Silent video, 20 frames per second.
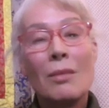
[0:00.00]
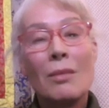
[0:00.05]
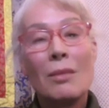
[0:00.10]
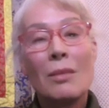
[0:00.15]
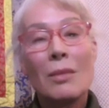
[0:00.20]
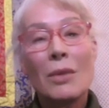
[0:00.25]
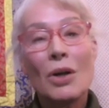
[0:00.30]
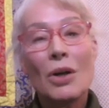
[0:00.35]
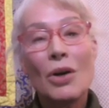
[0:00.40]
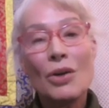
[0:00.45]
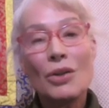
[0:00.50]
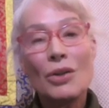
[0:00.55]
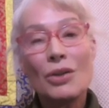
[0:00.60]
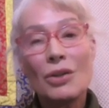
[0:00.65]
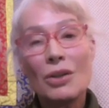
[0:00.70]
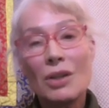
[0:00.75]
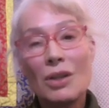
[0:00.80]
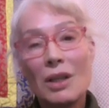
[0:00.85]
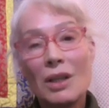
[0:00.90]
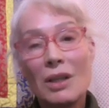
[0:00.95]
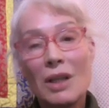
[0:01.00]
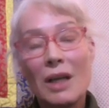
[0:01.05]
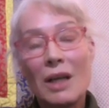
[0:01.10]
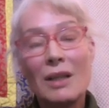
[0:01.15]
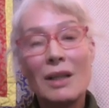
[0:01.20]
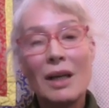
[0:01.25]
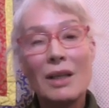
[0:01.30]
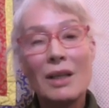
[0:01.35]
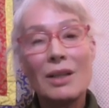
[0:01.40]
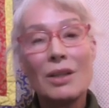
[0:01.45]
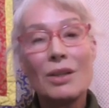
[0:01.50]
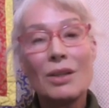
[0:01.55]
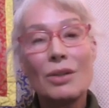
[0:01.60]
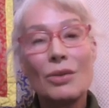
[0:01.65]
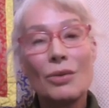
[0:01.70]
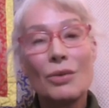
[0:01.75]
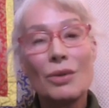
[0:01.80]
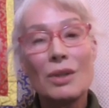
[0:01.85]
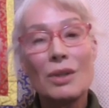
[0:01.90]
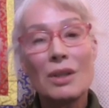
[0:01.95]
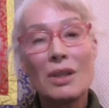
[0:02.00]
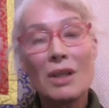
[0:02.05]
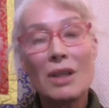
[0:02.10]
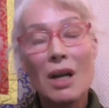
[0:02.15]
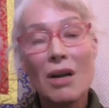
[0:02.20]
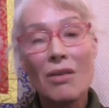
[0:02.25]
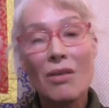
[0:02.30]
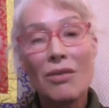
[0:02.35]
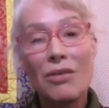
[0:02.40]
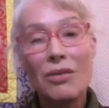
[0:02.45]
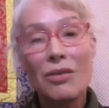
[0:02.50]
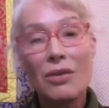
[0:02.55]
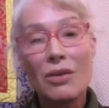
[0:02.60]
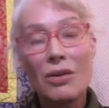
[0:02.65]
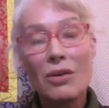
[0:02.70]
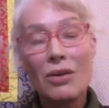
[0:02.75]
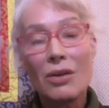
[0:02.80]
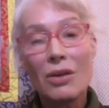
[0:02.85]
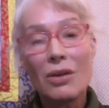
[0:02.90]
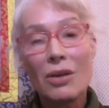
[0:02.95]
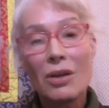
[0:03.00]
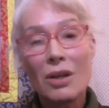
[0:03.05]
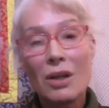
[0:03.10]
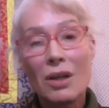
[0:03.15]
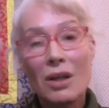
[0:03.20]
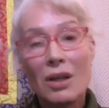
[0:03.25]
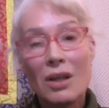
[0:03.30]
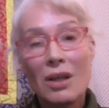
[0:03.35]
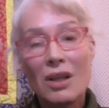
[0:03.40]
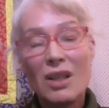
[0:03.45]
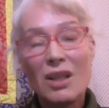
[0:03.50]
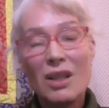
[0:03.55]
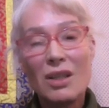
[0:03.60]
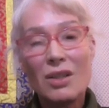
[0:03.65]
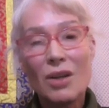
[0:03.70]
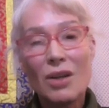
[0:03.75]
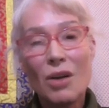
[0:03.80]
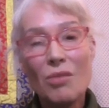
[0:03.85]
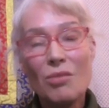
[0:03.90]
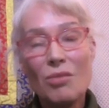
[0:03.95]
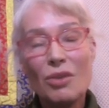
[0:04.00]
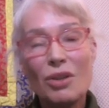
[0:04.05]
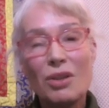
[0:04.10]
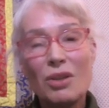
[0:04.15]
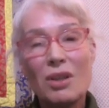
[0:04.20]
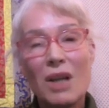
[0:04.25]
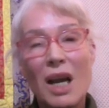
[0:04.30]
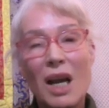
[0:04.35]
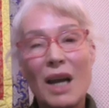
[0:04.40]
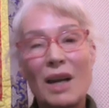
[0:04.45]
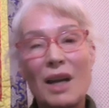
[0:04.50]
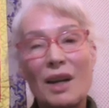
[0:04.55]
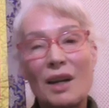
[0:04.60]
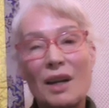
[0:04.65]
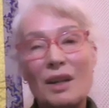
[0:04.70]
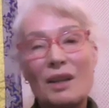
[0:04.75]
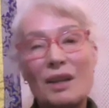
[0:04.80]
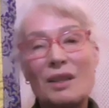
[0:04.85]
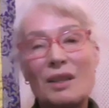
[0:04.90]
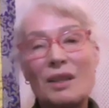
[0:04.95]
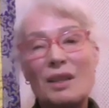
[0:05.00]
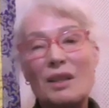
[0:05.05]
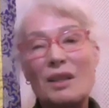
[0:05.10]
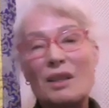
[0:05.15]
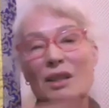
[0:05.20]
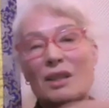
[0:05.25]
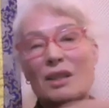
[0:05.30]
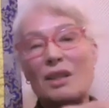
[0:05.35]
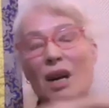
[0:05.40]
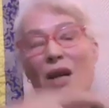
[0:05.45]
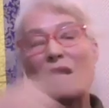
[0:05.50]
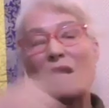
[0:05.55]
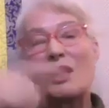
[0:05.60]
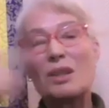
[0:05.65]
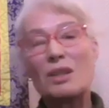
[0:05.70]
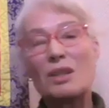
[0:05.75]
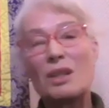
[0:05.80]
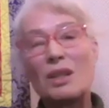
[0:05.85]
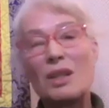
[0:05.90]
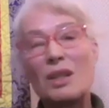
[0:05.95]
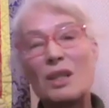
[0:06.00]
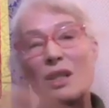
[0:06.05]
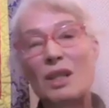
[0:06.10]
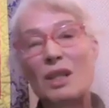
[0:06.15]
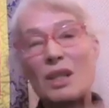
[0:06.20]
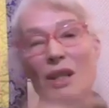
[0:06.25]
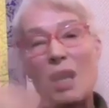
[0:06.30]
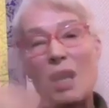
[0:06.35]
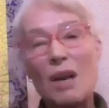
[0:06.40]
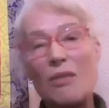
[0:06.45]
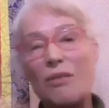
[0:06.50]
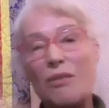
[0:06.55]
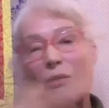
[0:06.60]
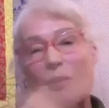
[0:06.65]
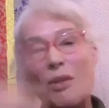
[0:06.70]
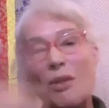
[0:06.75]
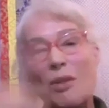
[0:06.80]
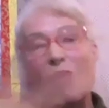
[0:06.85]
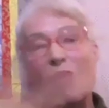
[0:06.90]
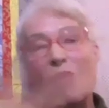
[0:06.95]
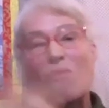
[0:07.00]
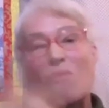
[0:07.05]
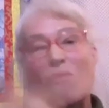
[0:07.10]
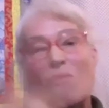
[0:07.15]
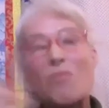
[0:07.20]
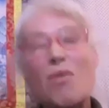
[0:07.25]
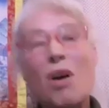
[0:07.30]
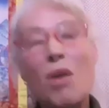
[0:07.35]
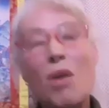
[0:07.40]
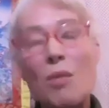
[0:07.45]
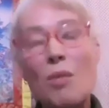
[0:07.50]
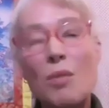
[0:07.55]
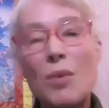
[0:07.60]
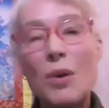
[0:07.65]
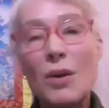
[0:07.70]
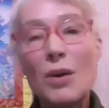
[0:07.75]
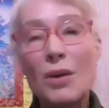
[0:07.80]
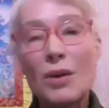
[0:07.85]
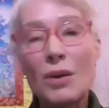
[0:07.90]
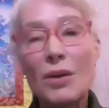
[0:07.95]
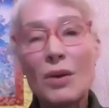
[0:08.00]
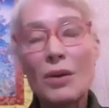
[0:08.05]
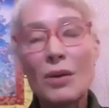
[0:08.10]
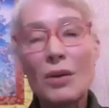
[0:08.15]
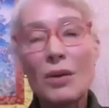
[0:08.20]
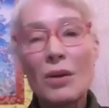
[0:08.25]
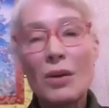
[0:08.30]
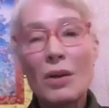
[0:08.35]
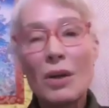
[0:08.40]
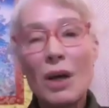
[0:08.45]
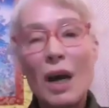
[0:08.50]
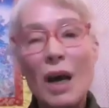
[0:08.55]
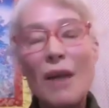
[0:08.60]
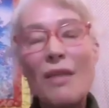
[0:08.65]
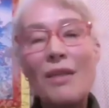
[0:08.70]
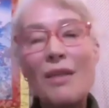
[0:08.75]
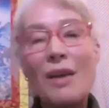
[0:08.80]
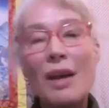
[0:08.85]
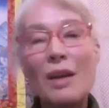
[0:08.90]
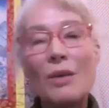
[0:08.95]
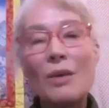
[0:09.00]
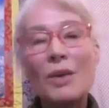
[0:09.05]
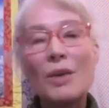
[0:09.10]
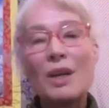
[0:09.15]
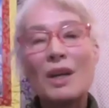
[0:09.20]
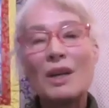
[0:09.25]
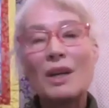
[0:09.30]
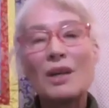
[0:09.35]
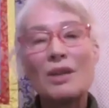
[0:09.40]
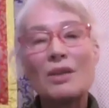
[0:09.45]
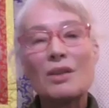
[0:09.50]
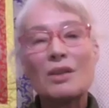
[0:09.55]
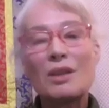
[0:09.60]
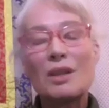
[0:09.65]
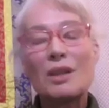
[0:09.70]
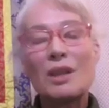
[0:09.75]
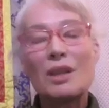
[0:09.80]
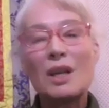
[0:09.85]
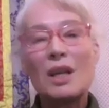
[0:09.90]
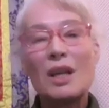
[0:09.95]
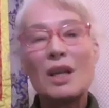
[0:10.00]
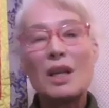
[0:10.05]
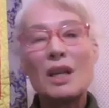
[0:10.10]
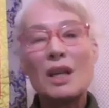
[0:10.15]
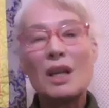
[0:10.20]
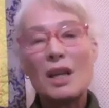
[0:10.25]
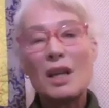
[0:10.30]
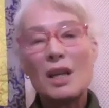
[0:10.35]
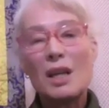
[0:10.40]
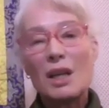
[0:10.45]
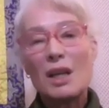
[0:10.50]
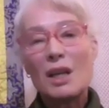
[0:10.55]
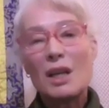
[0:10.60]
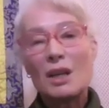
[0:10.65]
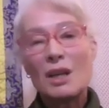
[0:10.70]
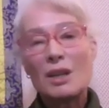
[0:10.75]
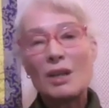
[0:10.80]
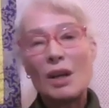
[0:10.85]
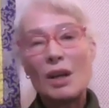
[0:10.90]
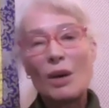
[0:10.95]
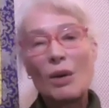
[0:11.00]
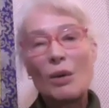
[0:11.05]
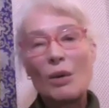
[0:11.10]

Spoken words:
consciousness attaching to itself. It's almost like it strangles itself with a rope. And then we cannot see the